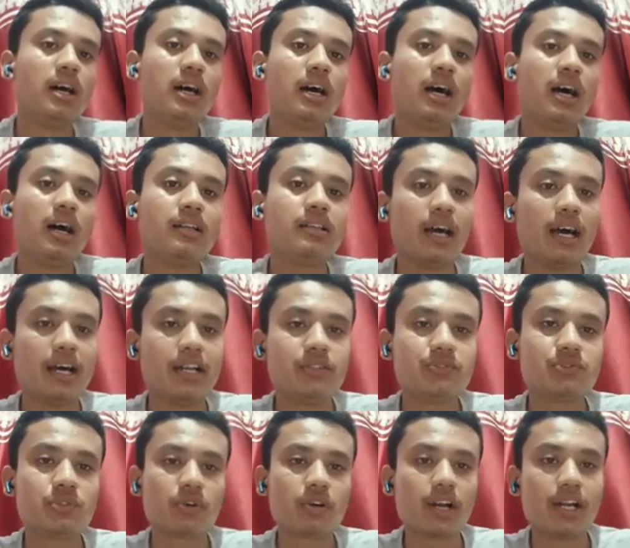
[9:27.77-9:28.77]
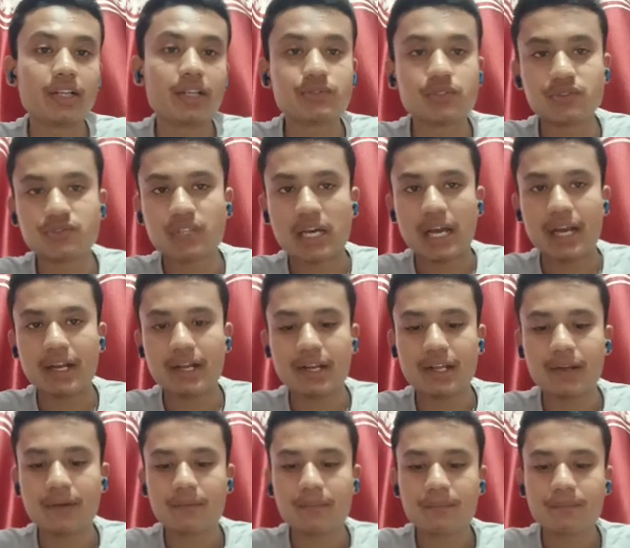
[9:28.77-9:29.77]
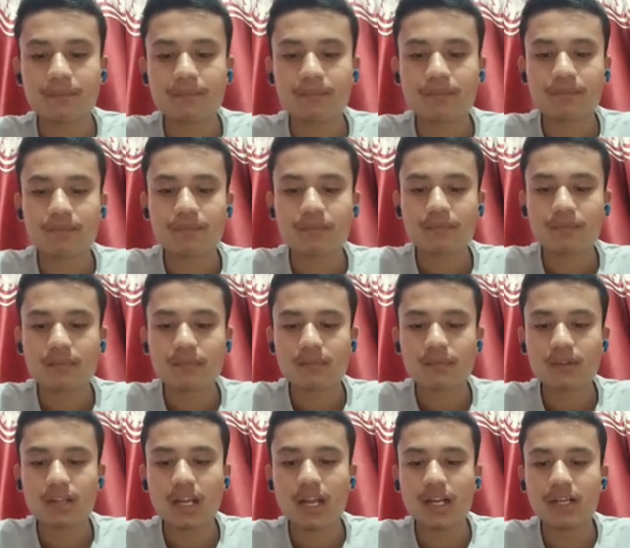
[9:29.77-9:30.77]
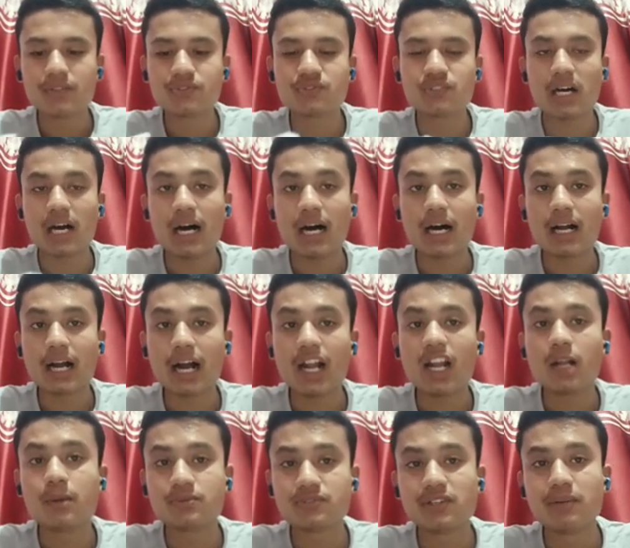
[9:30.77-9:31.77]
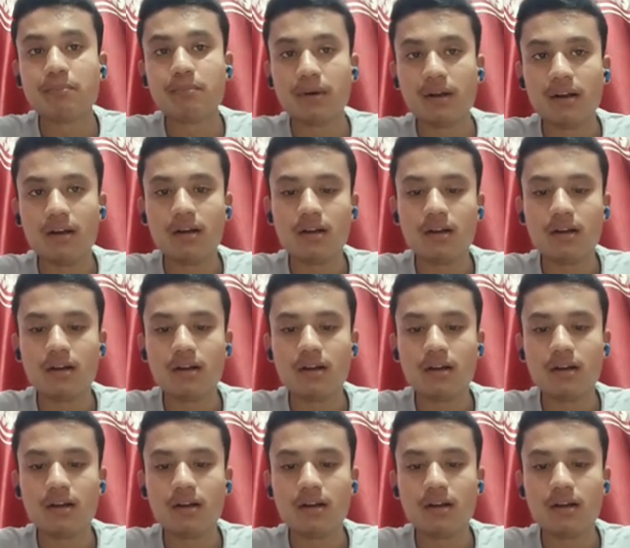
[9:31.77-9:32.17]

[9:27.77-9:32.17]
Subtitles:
the aristocratic society. It's a kind of symbol.